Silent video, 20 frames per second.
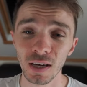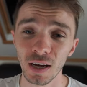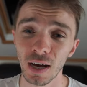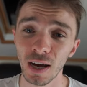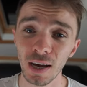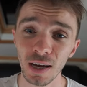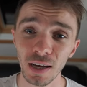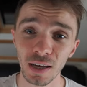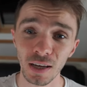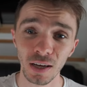
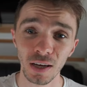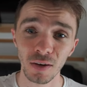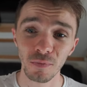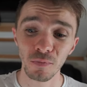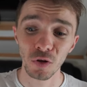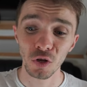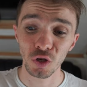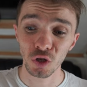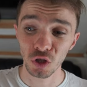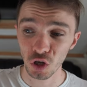
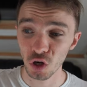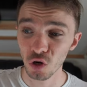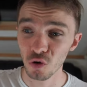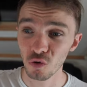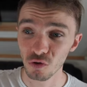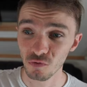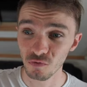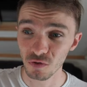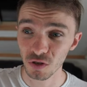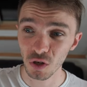so
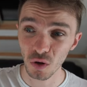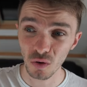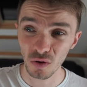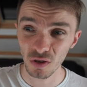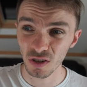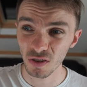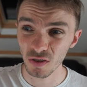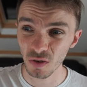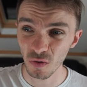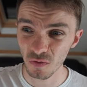the
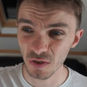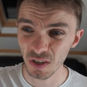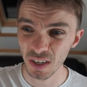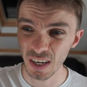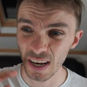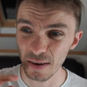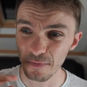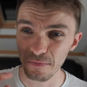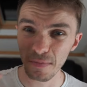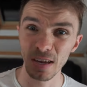results of
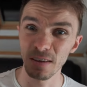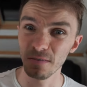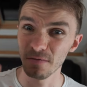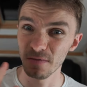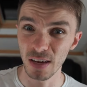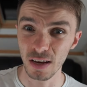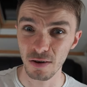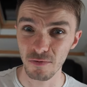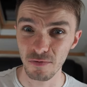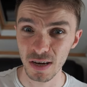today may
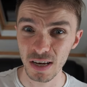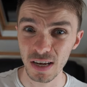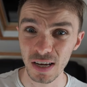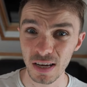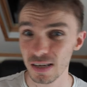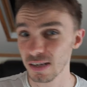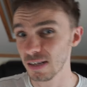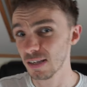vary.